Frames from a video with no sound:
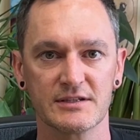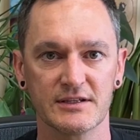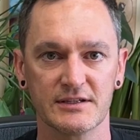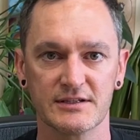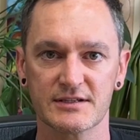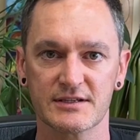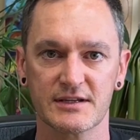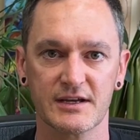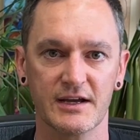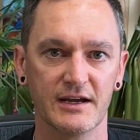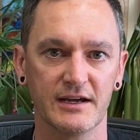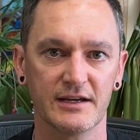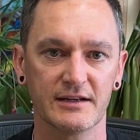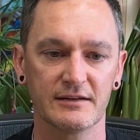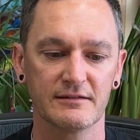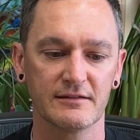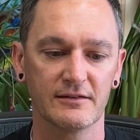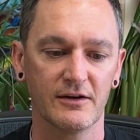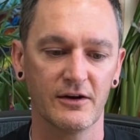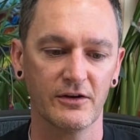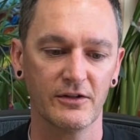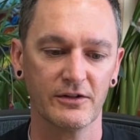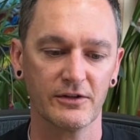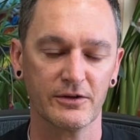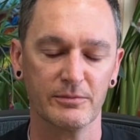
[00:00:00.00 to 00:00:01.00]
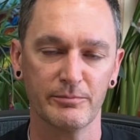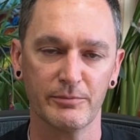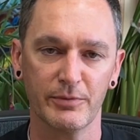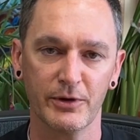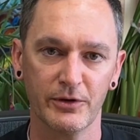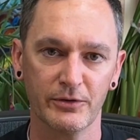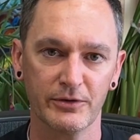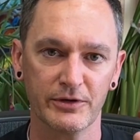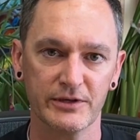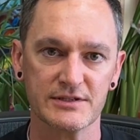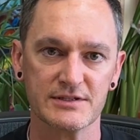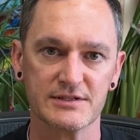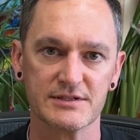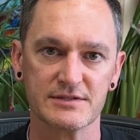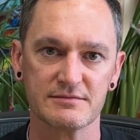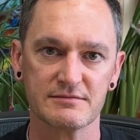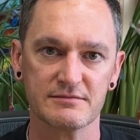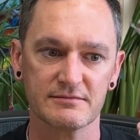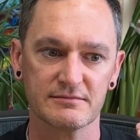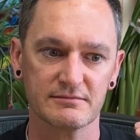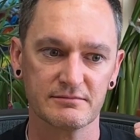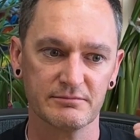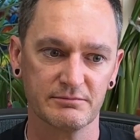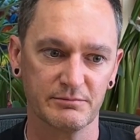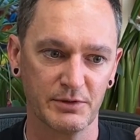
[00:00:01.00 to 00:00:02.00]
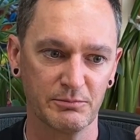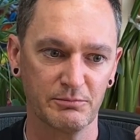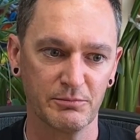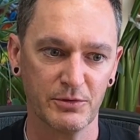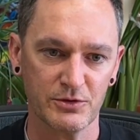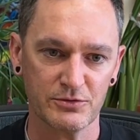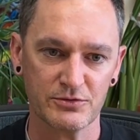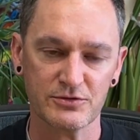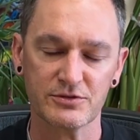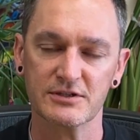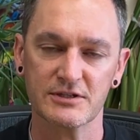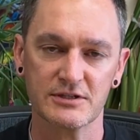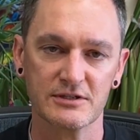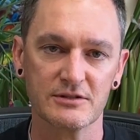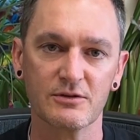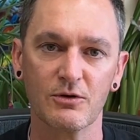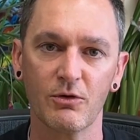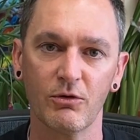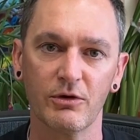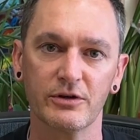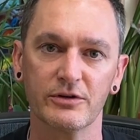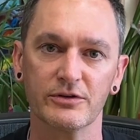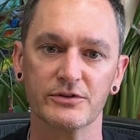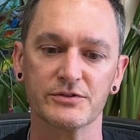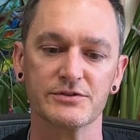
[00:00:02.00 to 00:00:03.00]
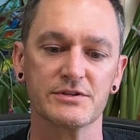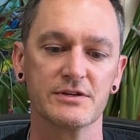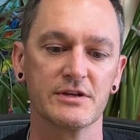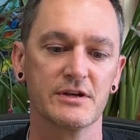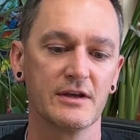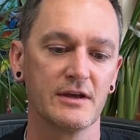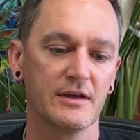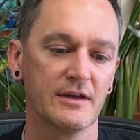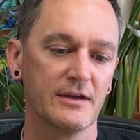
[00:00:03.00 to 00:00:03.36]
It's got all the components, but mostly coils.